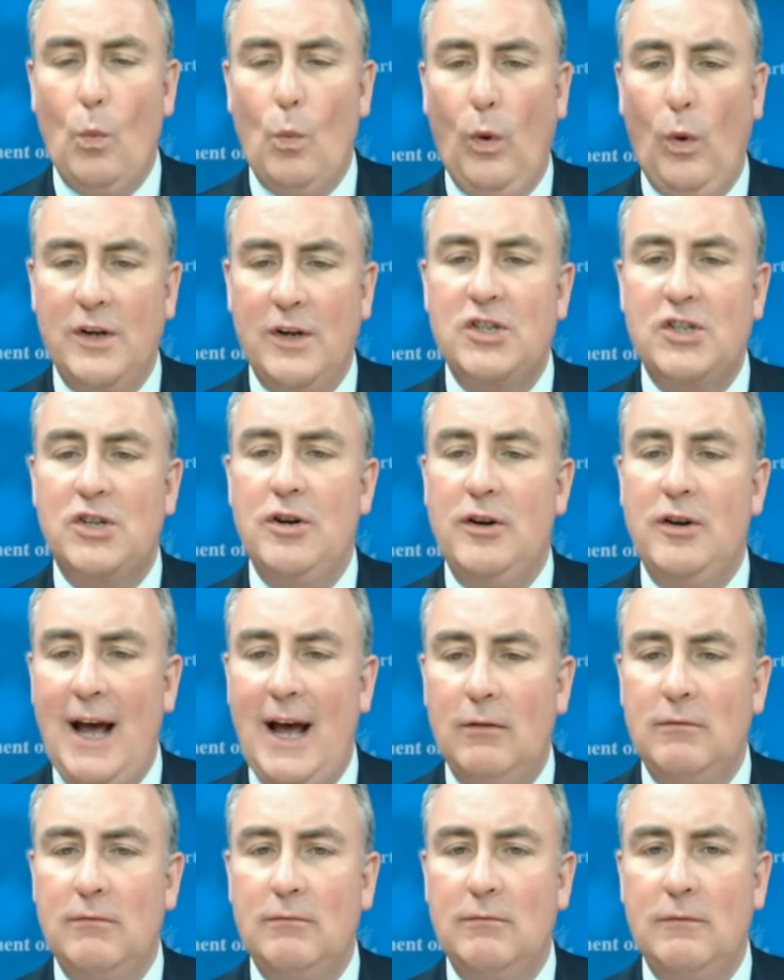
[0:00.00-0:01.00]
what stood
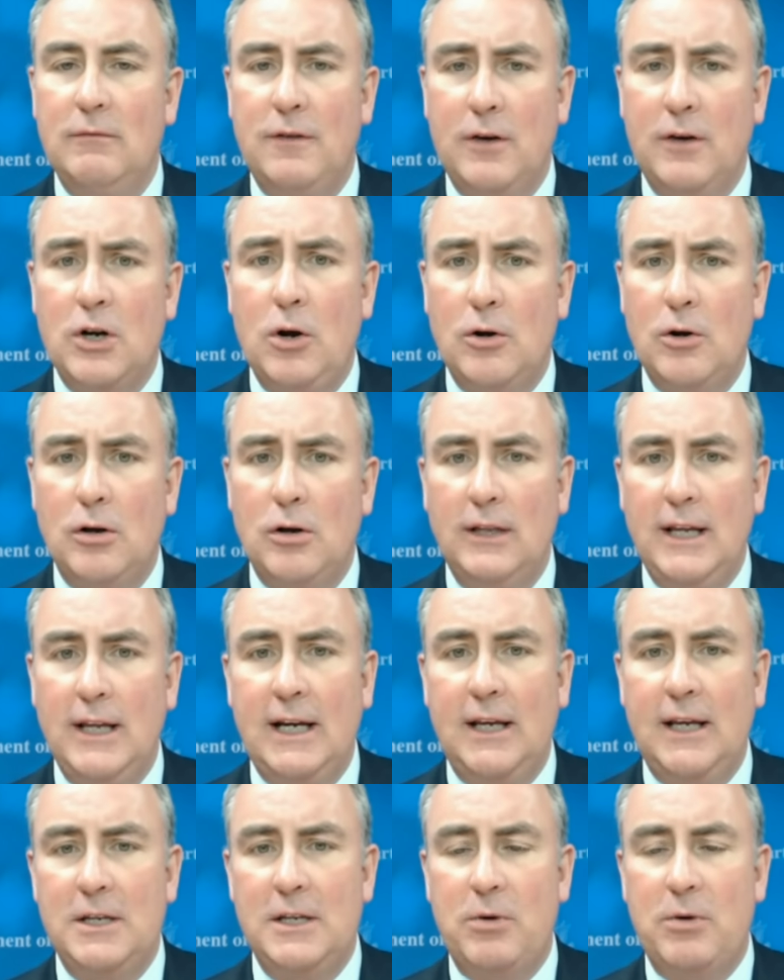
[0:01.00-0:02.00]
out for
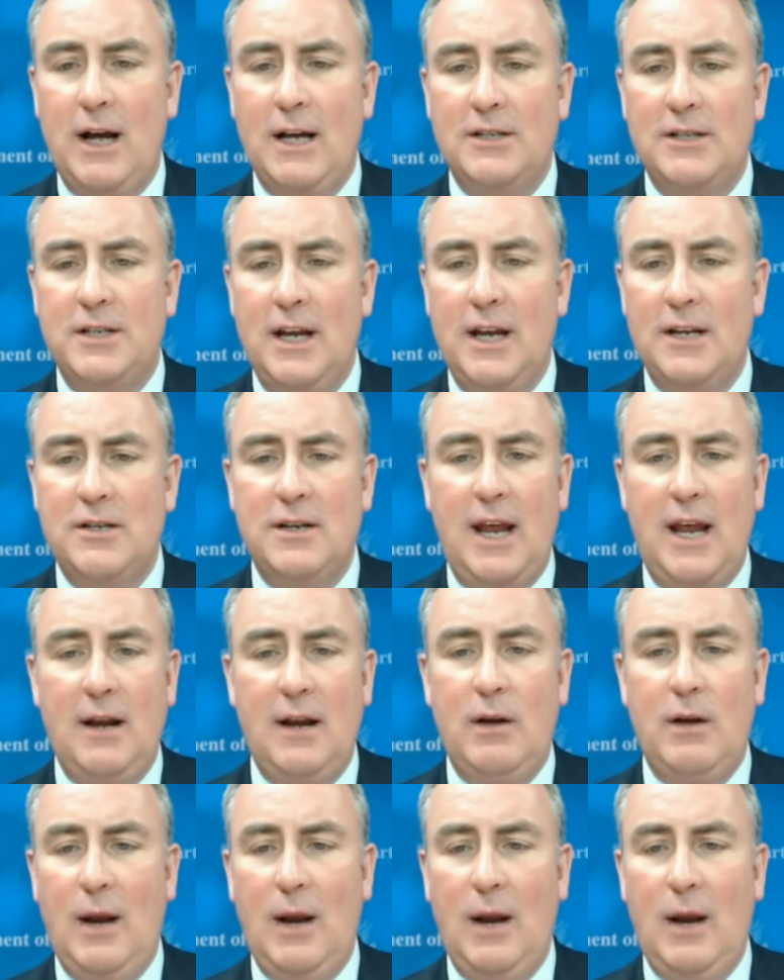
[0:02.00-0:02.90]
CocoaLink in this process and,